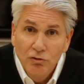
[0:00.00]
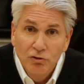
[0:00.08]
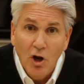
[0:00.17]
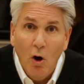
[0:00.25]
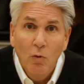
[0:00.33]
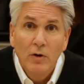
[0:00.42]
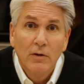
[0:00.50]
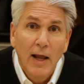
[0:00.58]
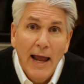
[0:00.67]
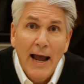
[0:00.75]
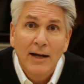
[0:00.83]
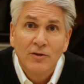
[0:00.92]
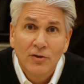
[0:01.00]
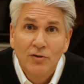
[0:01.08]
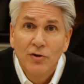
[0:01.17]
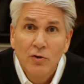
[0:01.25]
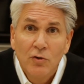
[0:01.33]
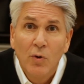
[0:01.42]
don't act
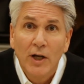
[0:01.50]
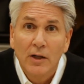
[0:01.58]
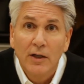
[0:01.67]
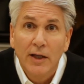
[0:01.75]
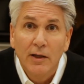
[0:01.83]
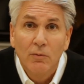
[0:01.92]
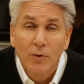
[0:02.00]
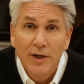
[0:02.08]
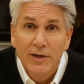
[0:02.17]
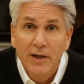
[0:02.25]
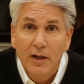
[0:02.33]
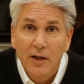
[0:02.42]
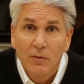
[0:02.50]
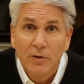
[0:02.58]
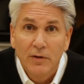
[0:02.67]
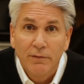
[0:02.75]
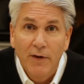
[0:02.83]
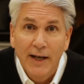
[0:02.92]
too quickly when dealing
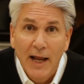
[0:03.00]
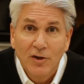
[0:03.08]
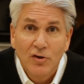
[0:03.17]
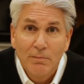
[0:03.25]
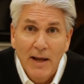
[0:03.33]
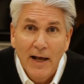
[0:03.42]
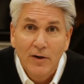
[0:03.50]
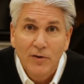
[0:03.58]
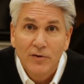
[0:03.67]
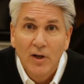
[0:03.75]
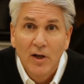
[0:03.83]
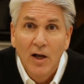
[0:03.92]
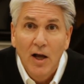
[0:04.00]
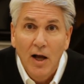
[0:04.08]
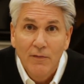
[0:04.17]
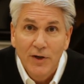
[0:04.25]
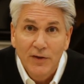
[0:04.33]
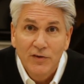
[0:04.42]
with the financial matters of
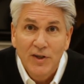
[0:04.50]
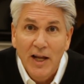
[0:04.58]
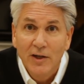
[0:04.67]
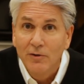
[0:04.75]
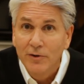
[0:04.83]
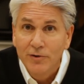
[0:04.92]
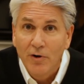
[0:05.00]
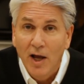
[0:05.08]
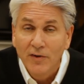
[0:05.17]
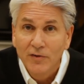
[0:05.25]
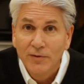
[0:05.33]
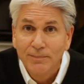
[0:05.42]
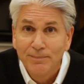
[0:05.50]
an estate or trust.